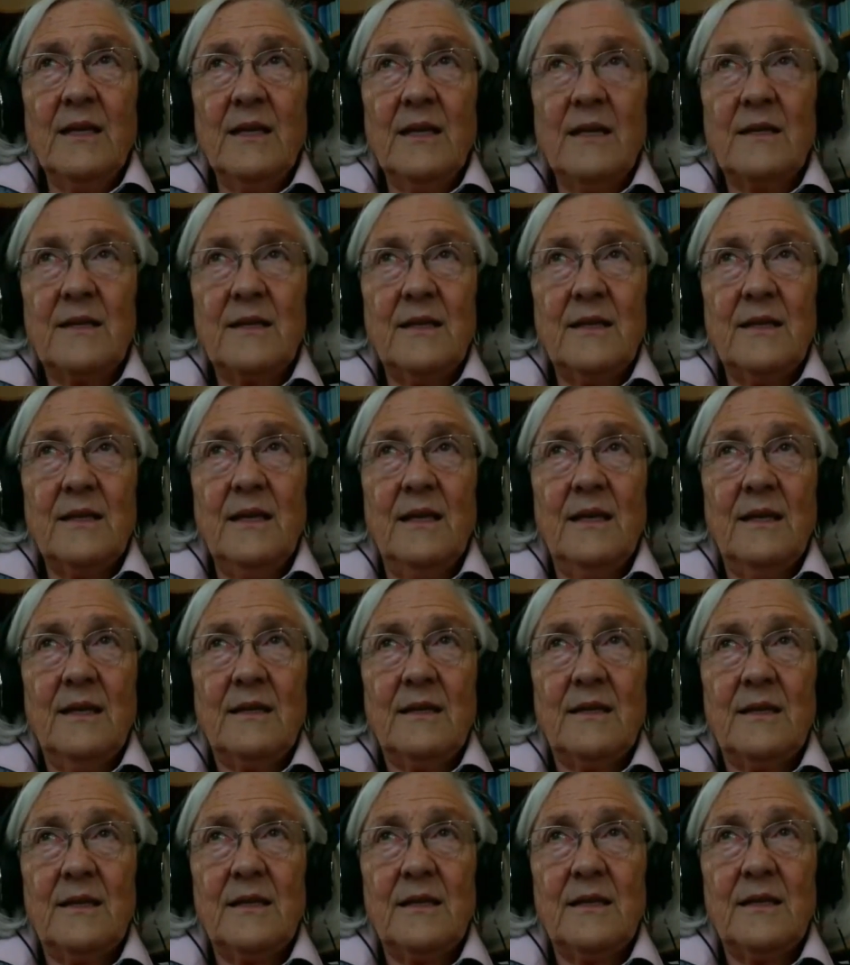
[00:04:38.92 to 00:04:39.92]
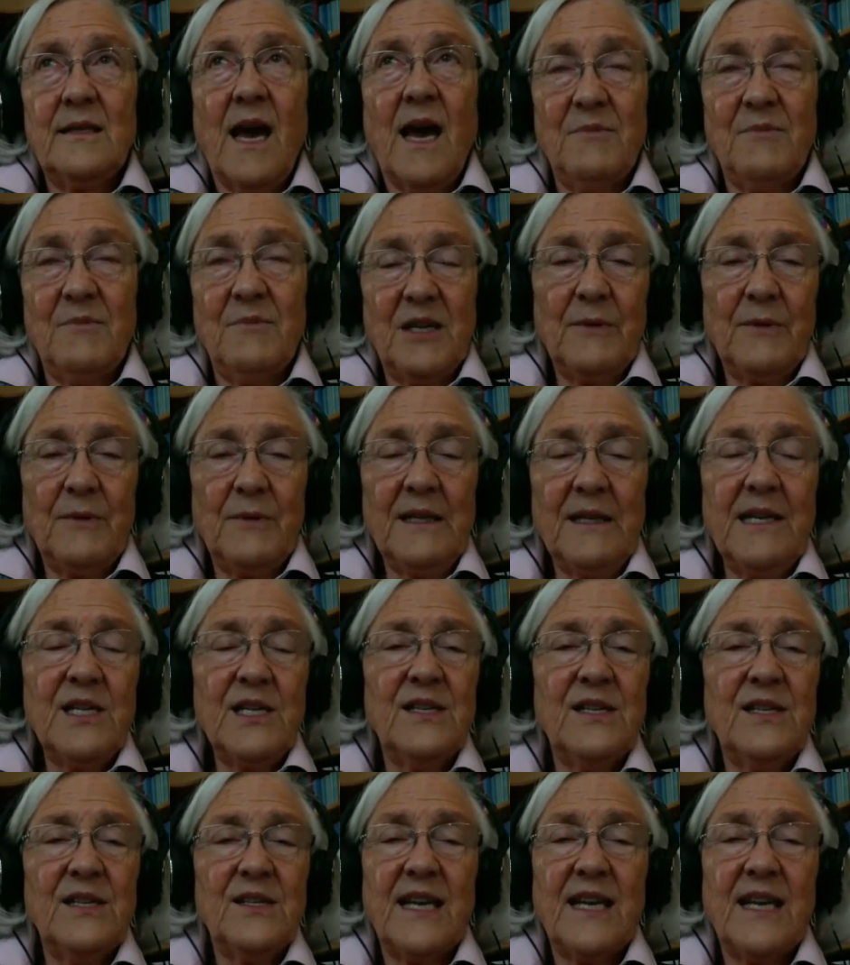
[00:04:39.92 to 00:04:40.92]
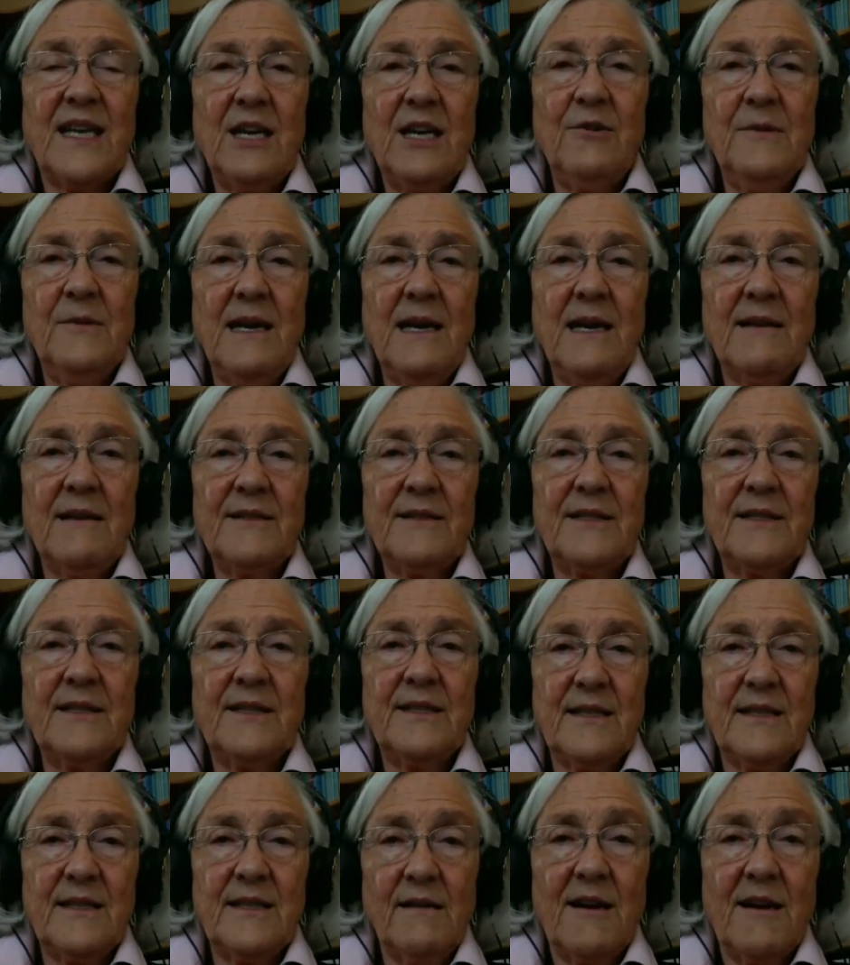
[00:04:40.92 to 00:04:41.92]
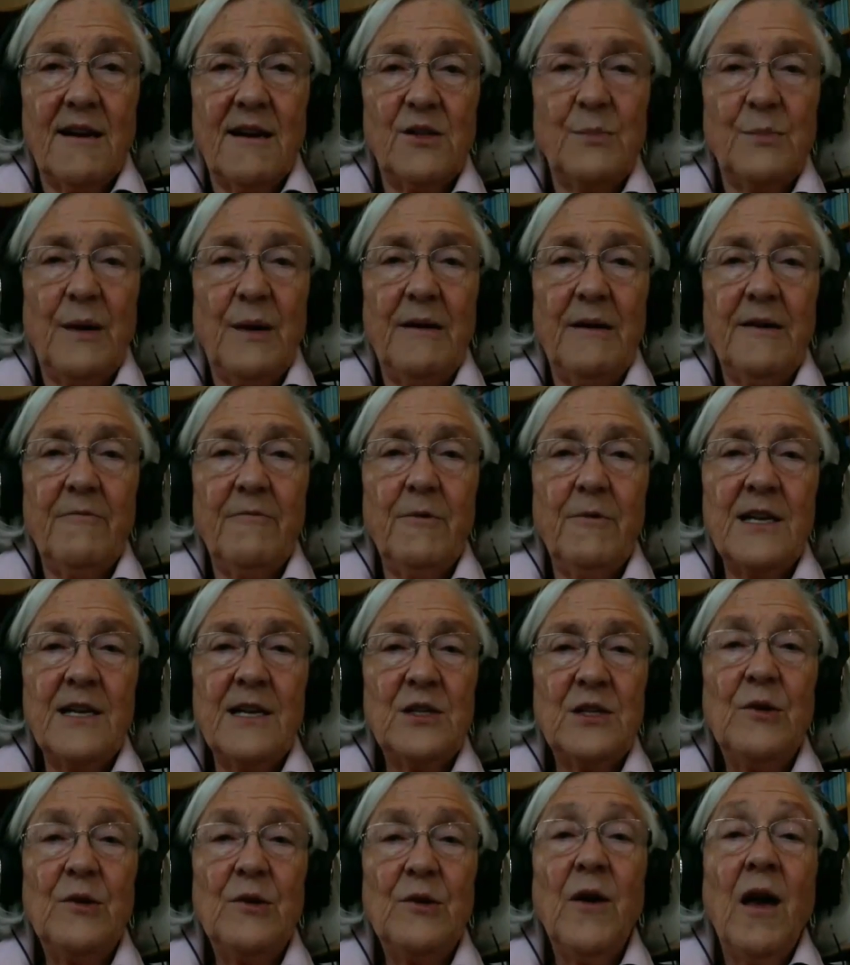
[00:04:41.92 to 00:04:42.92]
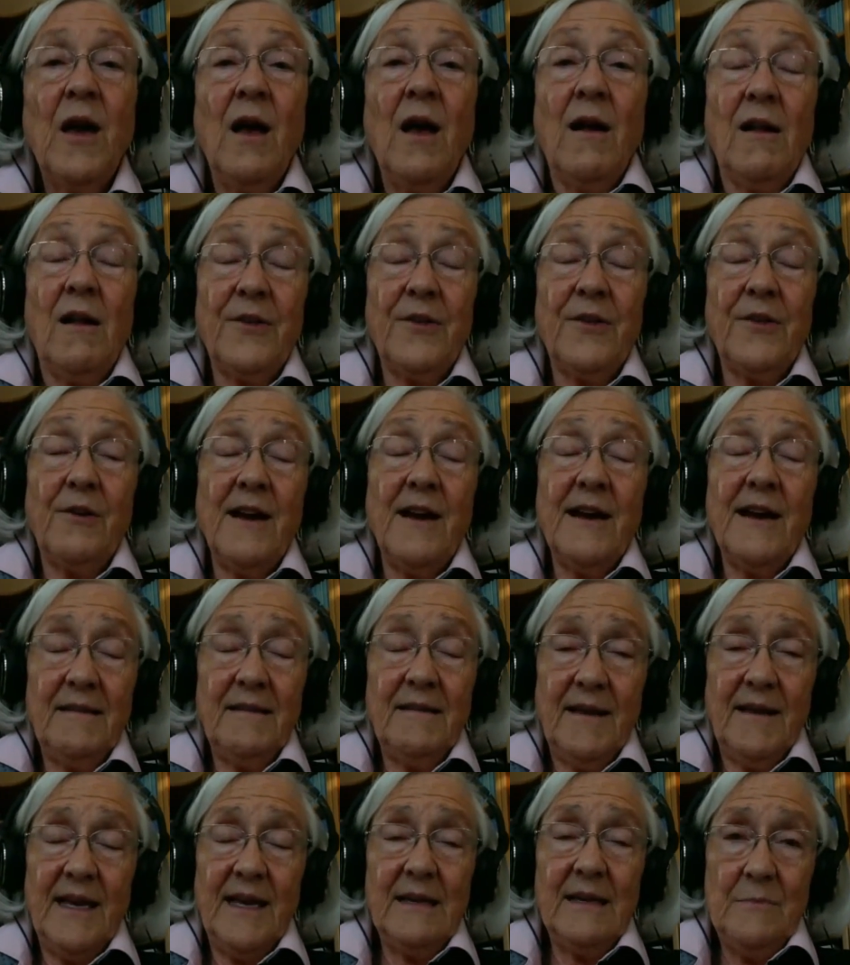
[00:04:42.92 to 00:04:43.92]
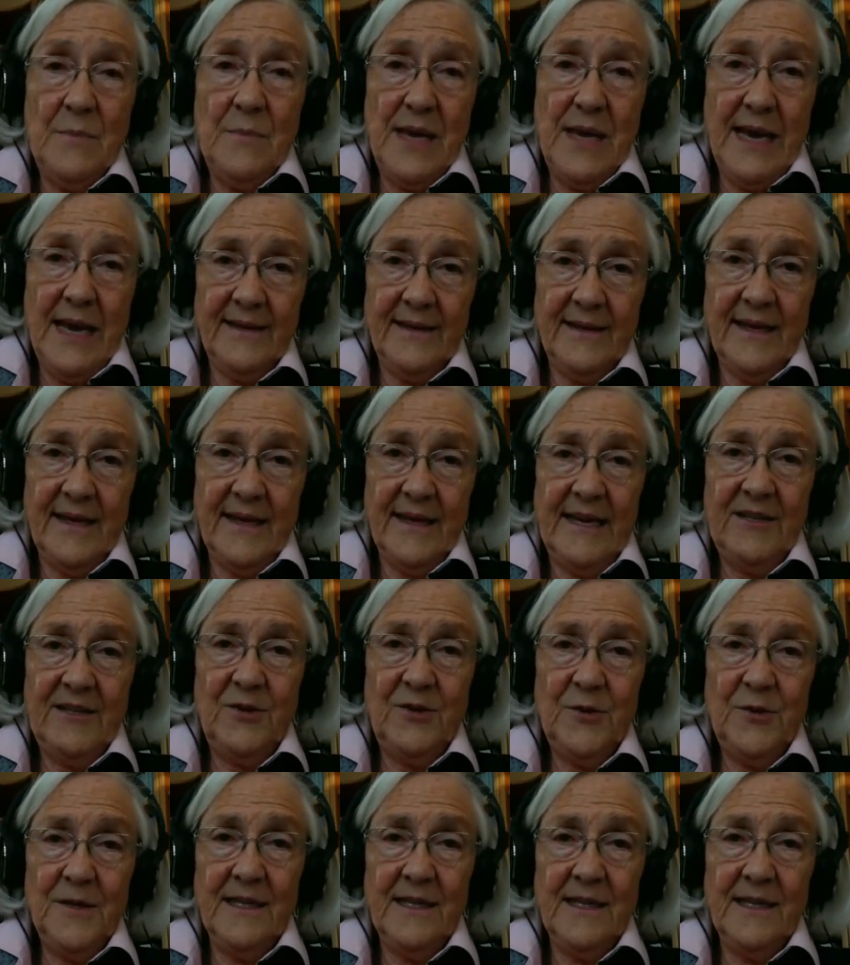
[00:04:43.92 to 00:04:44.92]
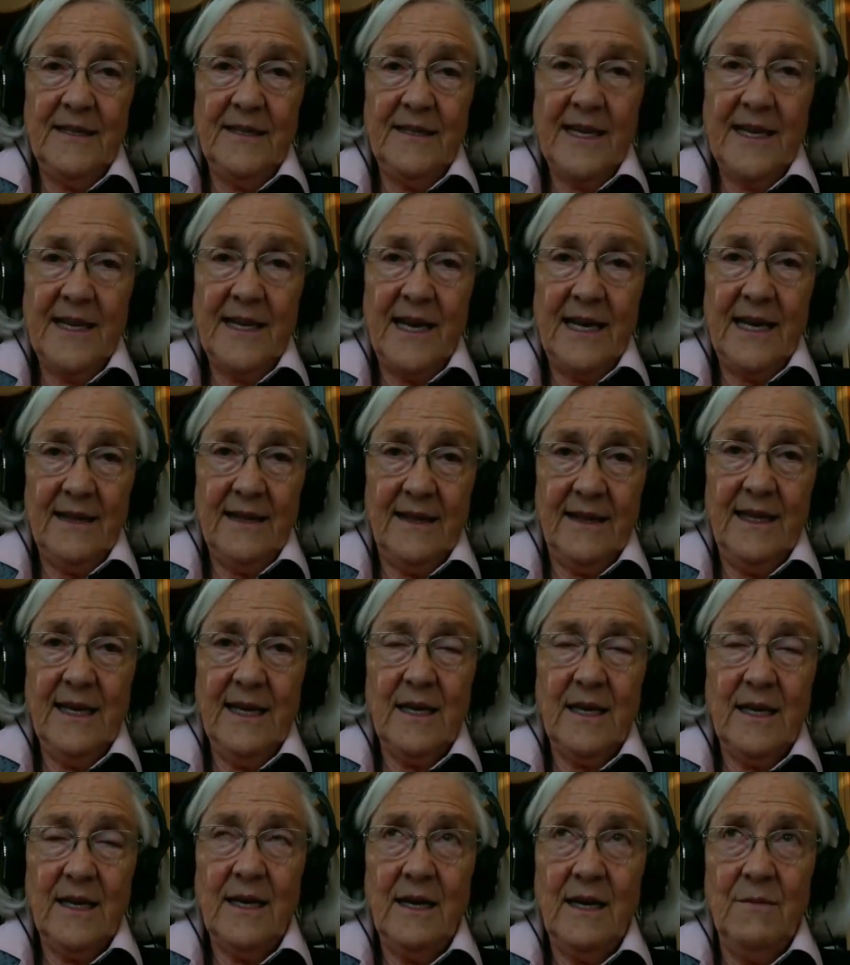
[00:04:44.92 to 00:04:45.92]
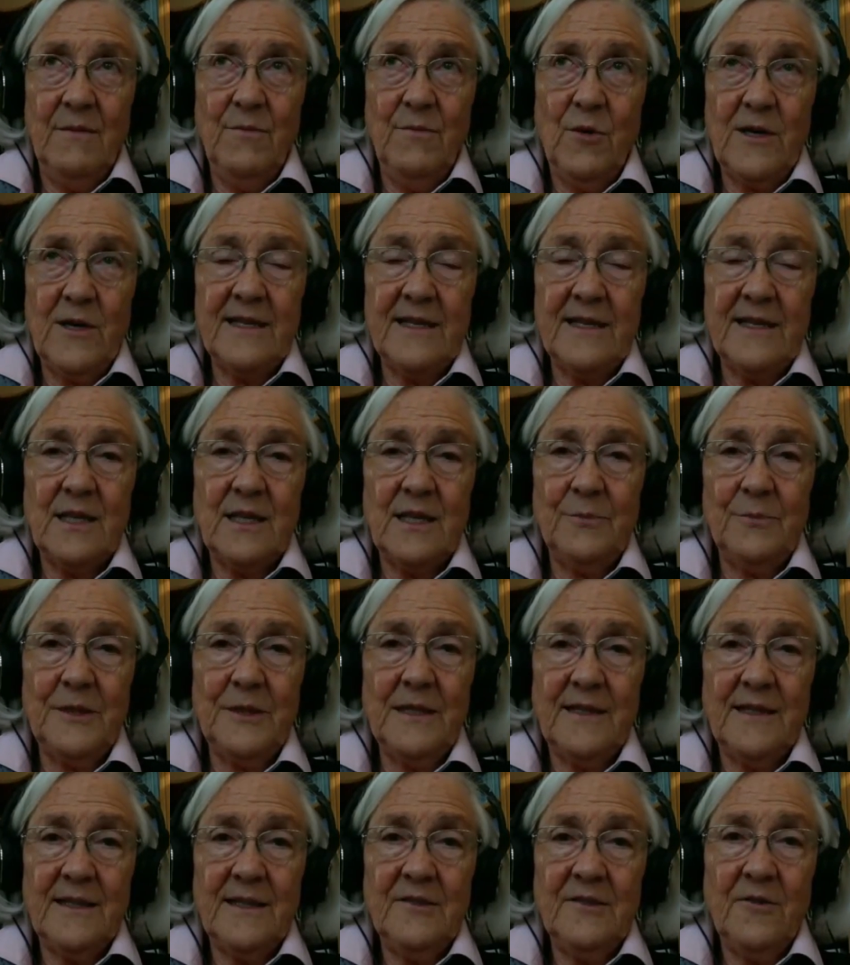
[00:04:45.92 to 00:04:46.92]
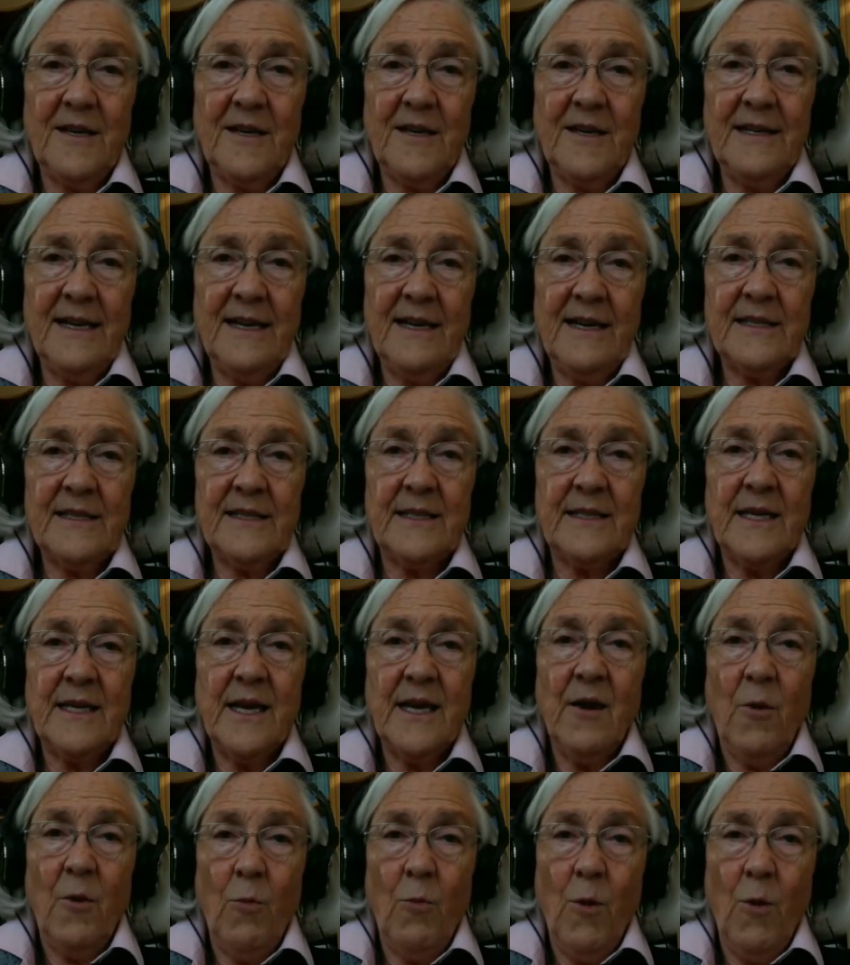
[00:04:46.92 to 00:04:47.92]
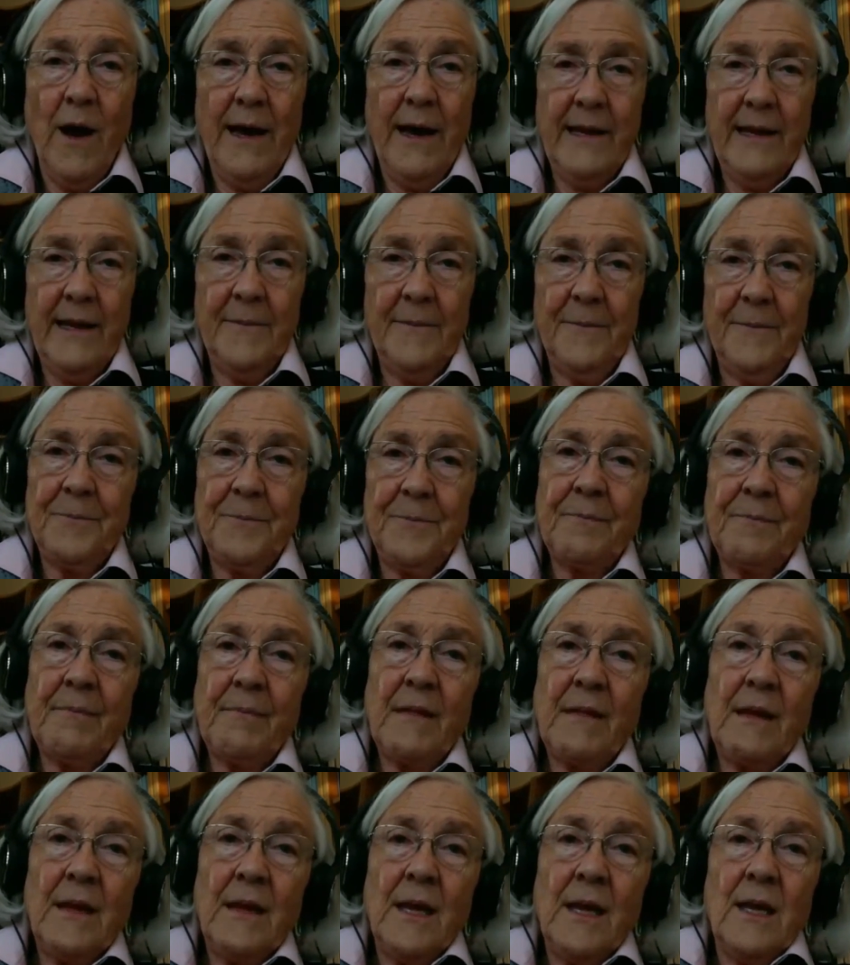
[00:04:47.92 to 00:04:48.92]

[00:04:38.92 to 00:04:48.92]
It's object relations psychoanalysis. It's a large part of what I do, although I admit I do it in, I think, a more disciplined and organized way. Mm-hmm.